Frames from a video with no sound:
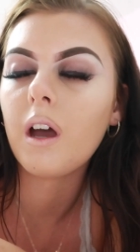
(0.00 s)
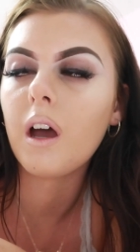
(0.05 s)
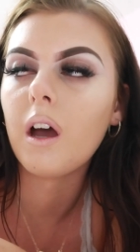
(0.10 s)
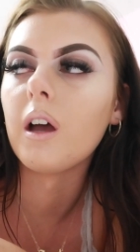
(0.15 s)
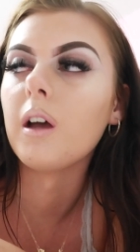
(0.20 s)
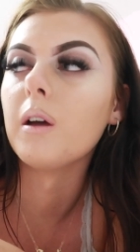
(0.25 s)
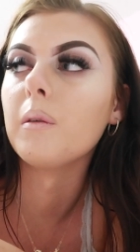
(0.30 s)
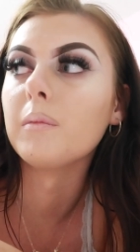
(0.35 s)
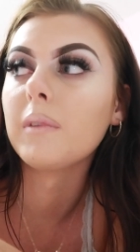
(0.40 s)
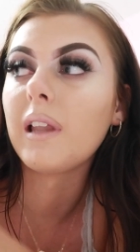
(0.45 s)

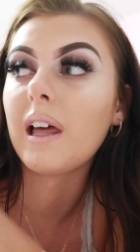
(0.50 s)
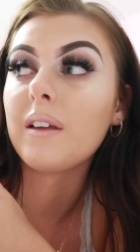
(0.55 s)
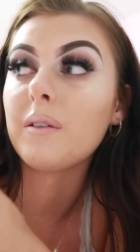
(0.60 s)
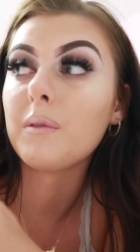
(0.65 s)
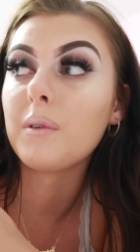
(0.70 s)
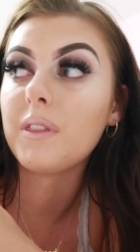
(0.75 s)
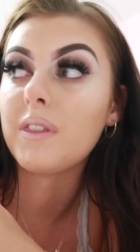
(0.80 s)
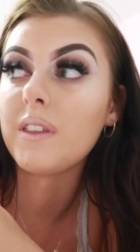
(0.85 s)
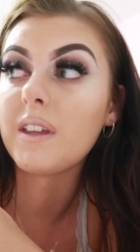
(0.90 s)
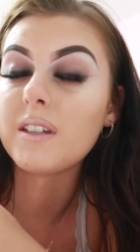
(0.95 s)
Like
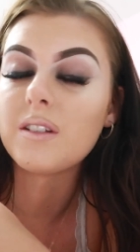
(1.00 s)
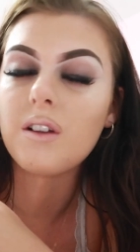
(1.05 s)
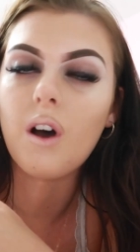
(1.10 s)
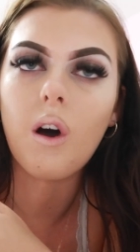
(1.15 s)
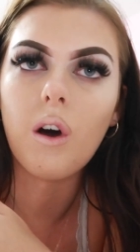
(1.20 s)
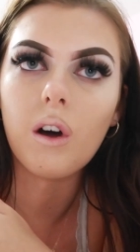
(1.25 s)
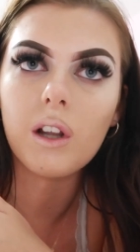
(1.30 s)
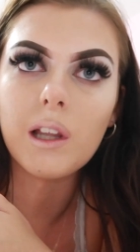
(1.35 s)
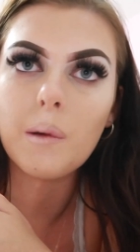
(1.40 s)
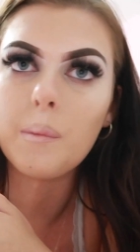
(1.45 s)
with this
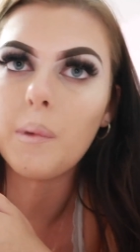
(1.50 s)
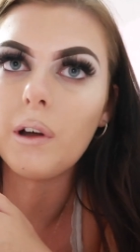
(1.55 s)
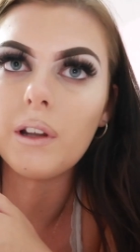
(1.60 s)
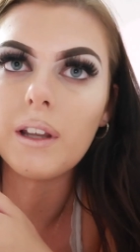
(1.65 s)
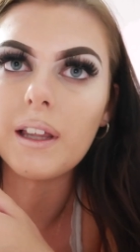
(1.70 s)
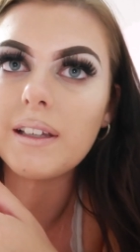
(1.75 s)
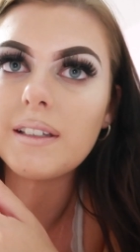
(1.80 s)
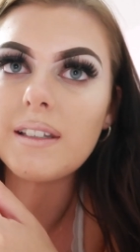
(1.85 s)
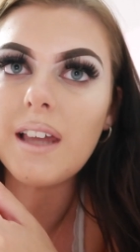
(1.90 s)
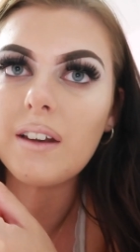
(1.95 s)
haul, I bought
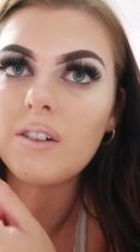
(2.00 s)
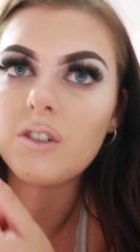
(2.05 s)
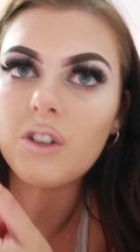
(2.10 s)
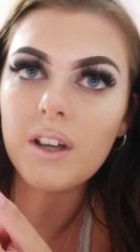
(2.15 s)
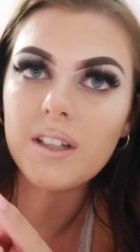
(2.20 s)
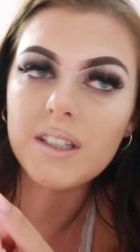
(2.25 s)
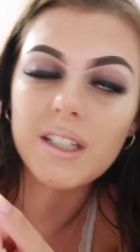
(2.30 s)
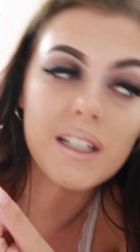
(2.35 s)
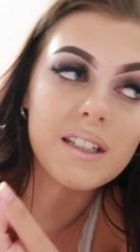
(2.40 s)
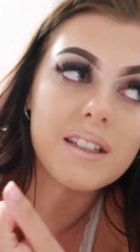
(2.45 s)
like 10
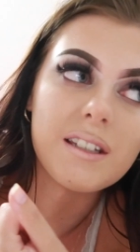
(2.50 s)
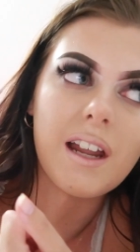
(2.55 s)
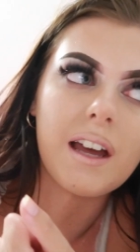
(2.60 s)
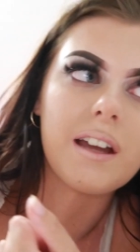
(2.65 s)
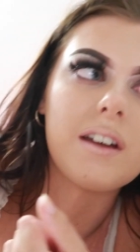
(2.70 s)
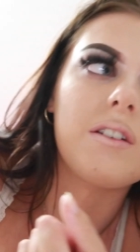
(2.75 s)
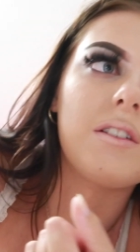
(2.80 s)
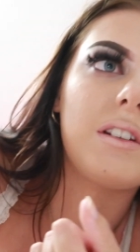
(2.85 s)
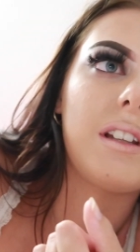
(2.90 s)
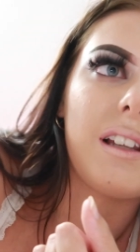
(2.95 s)
dresses and
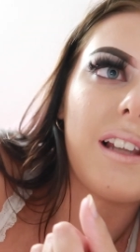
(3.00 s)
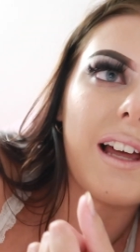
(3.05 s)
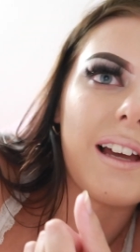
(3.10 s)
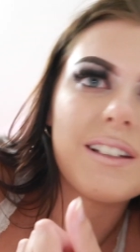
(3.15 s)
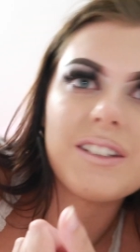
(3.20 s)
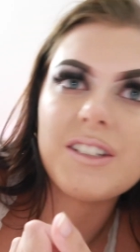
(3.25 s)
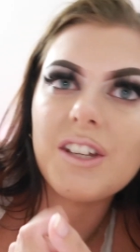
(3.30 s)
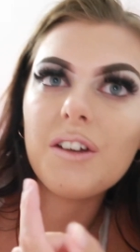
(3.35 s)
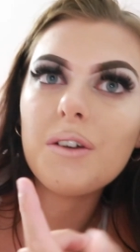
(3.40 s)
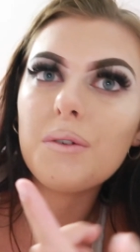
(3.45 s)
I only
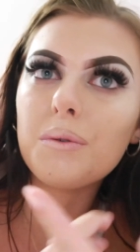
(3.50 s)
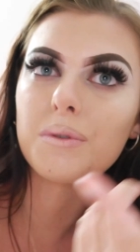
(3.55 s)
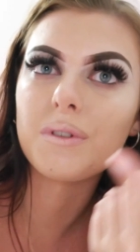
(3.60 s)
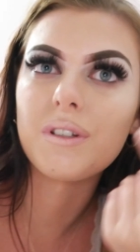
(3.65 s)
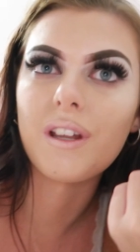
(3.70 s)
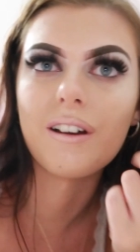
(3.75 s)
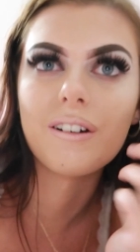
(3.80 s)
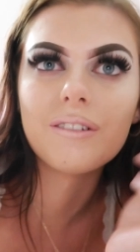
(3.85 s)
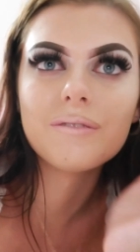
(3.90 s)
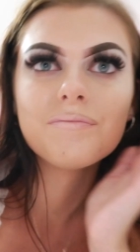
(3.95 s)
like two,
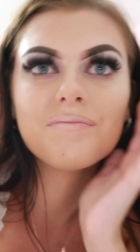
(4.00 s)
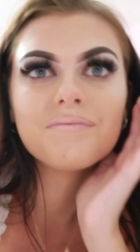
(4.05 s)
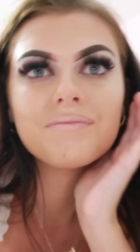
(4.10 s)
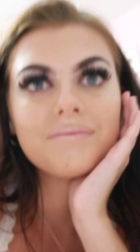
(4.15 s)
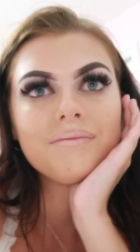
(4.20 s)
so.